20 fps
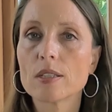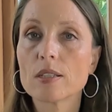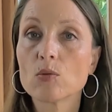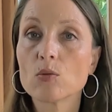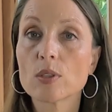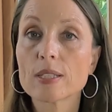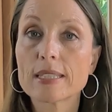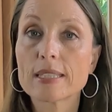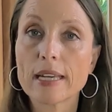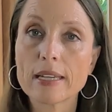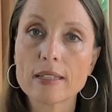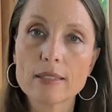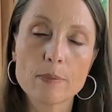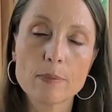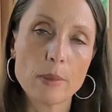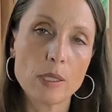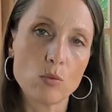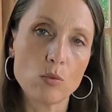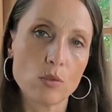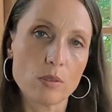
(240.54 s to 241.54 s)
With up to
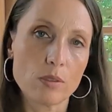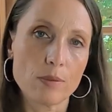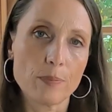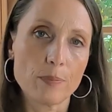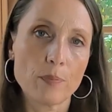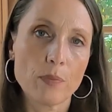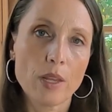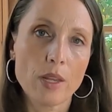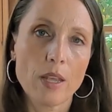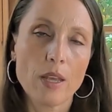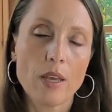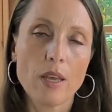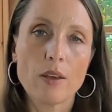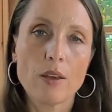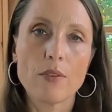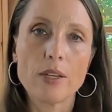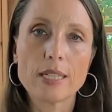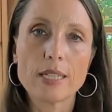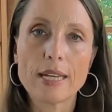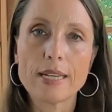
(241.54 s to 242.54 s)
3 ampoules,
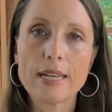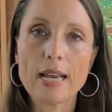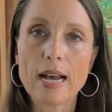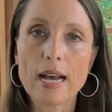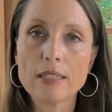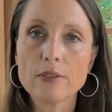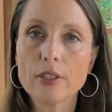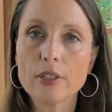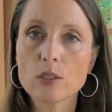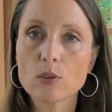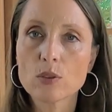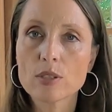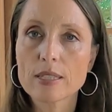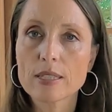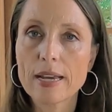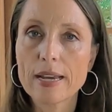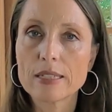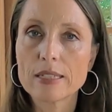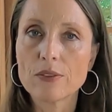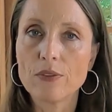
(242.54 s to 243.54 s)
it is only
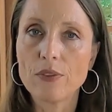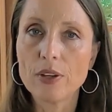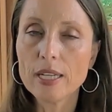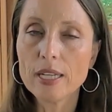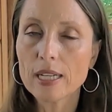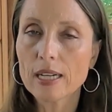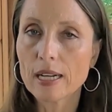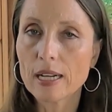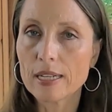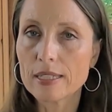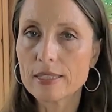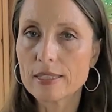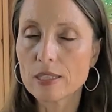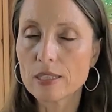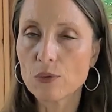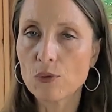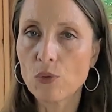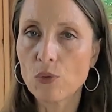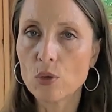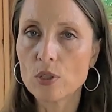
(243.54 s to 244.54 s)
6 minutes.
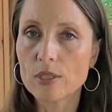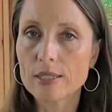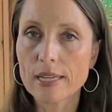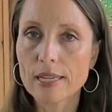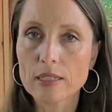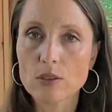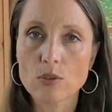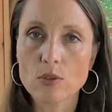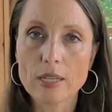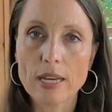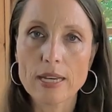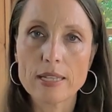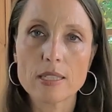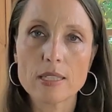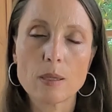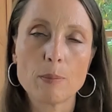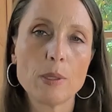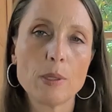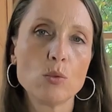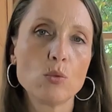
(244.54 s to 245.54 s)
If your
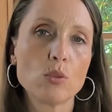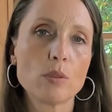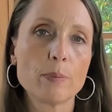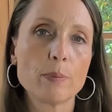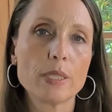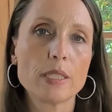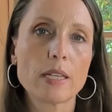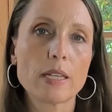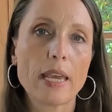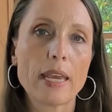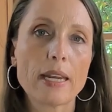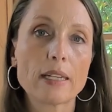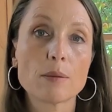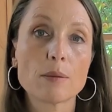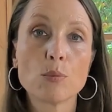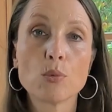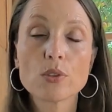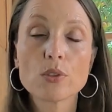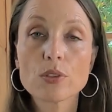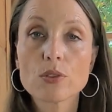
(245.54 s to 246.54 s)
application time
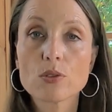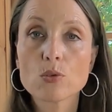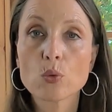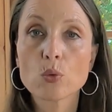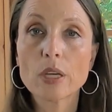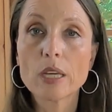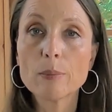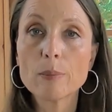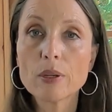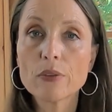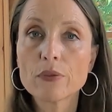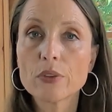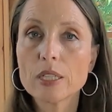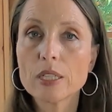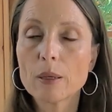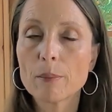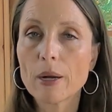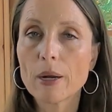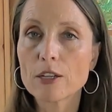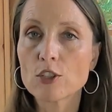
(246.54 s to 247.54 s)
is less than the
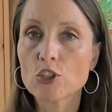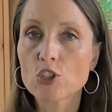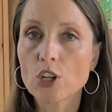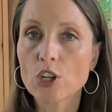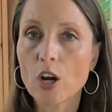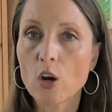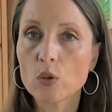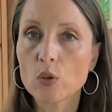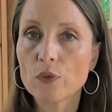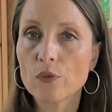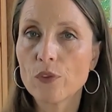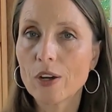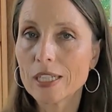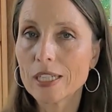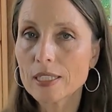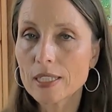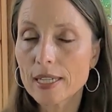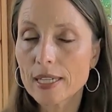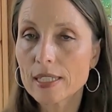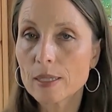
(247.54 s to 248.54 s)
full 36
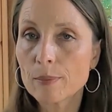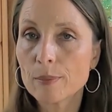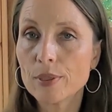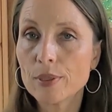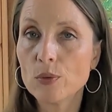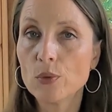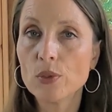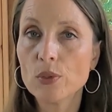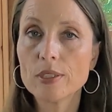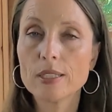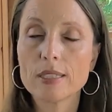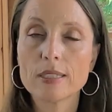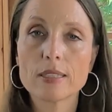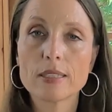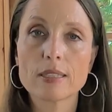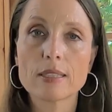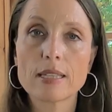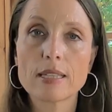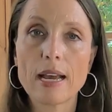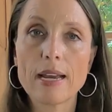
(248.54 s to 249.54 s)
minutes, you
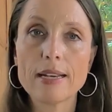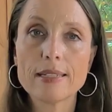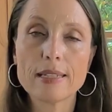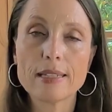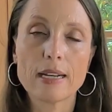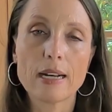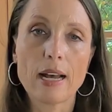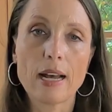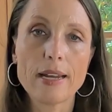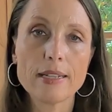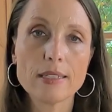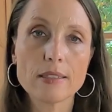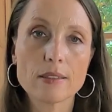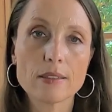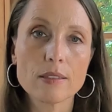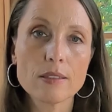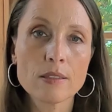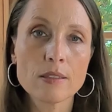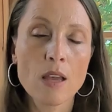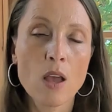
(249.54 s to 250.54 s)
would have to check
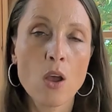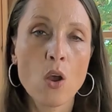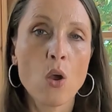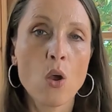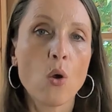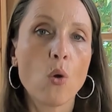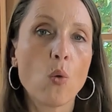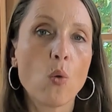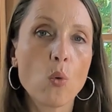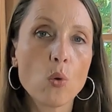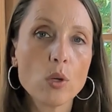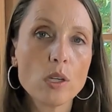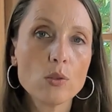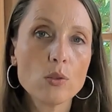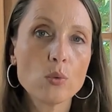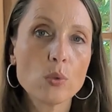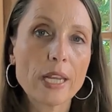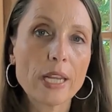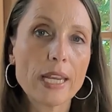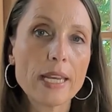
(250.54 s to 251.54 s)
again and again to
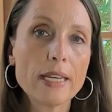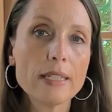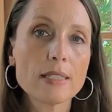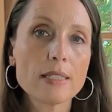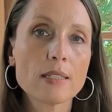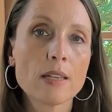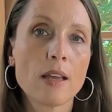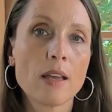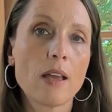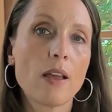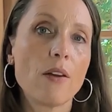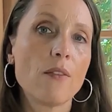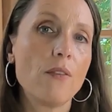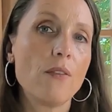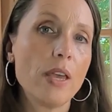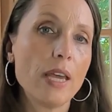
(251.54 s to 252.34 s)
see when your